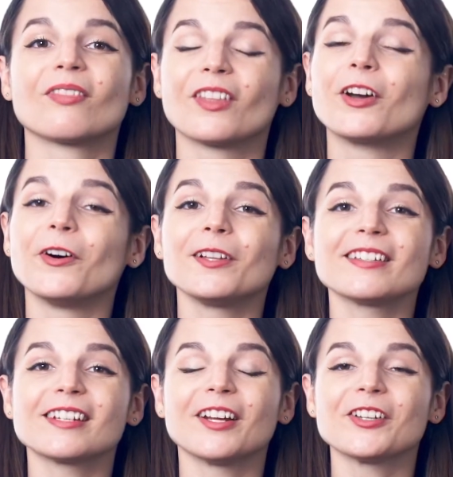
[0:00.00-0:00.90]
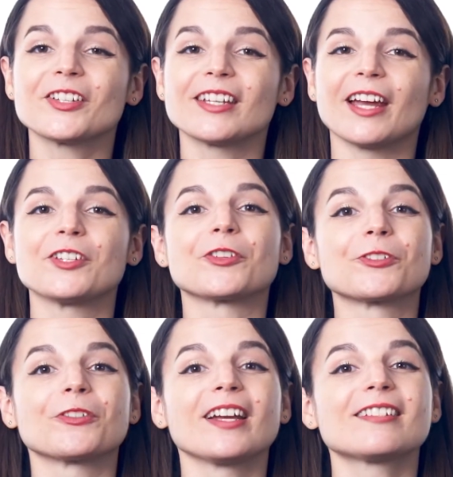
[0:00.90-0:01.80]
The goal is to understand your
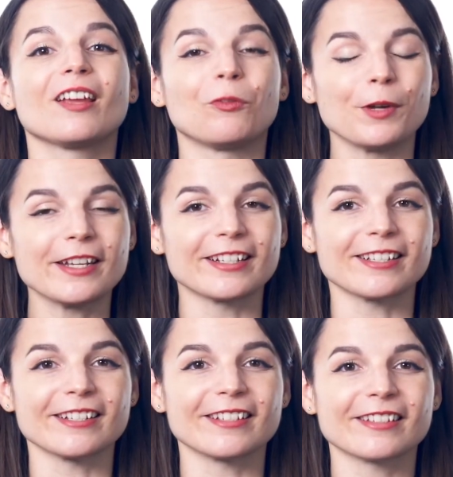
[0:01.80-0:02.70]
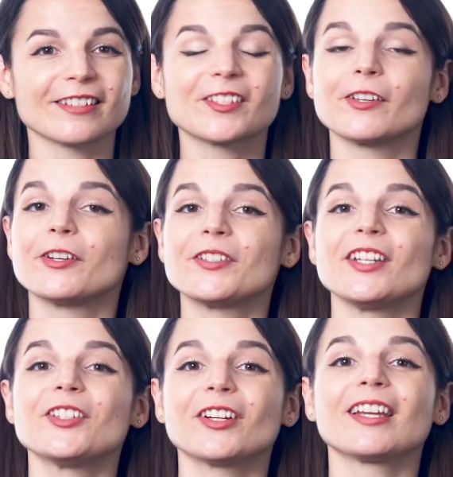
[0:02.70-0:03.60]
strengths and weaknesses, so your
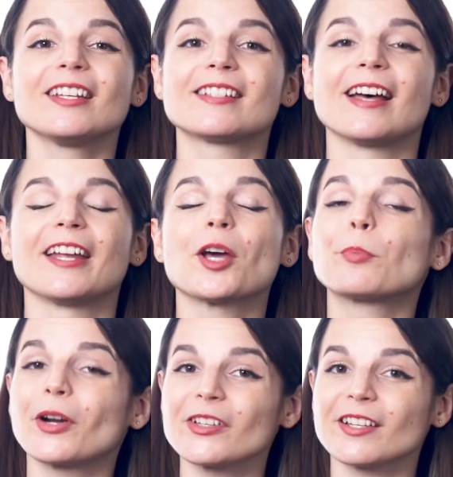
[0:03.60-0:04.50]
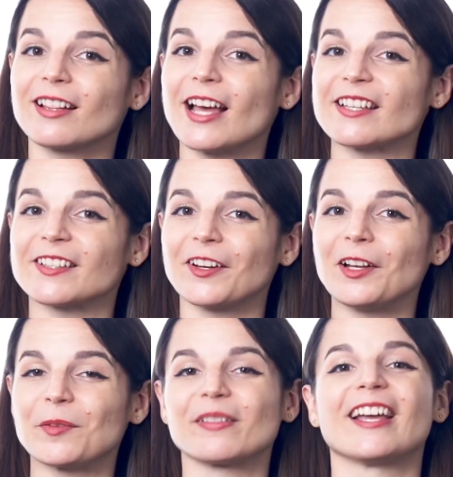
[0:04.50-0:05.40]
teacher can design a personalized
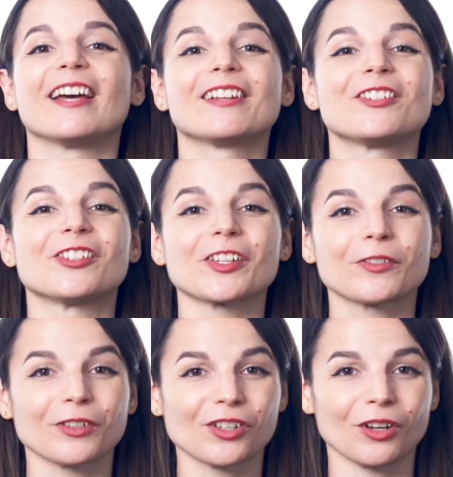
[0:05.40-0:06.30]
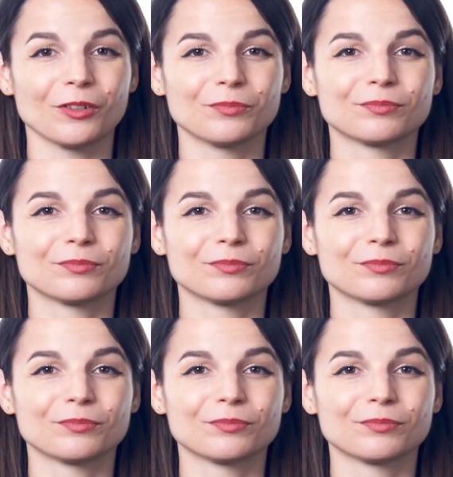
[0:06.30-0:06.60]
learning plan just for you.